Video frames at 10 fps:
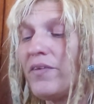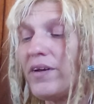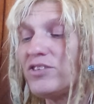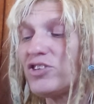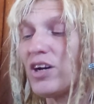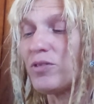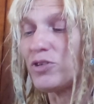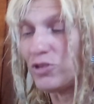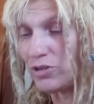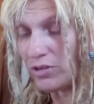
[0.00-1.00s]
they shall
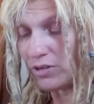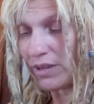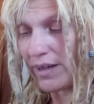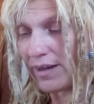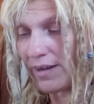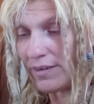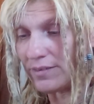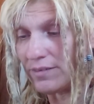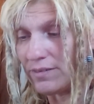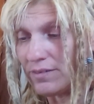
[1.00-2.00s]
return again
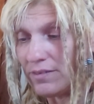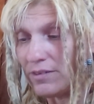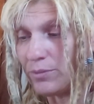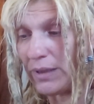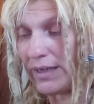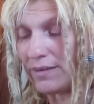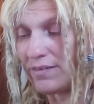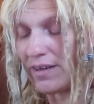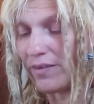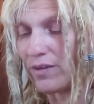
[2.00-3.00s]
to me,
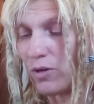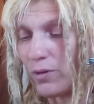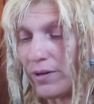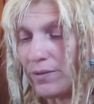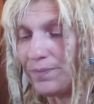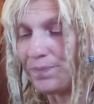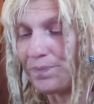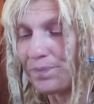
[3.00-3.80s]
saith the Lord.